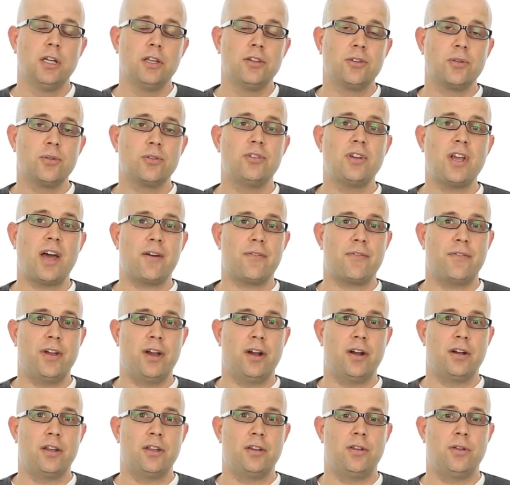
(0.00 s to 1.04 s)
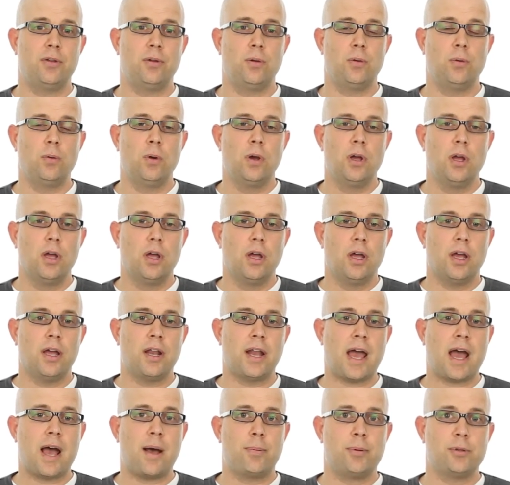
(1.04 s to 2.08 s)
So it's not fair to do an
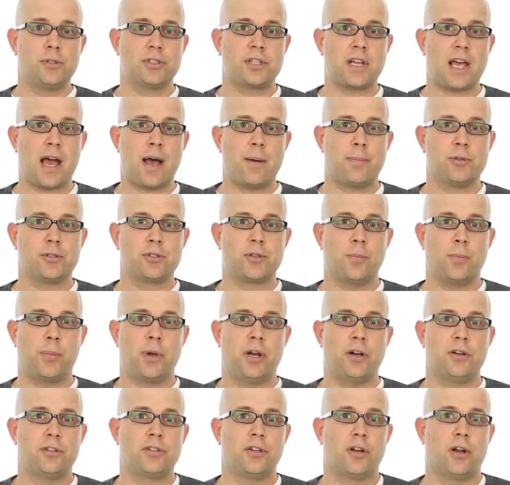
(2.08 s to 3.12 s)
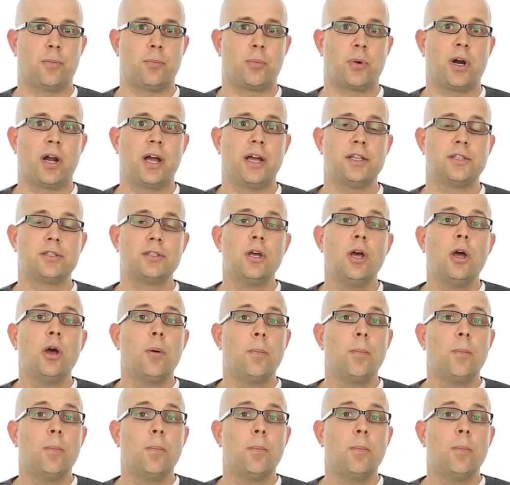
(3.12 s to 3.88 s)
apples to apples comparison on price,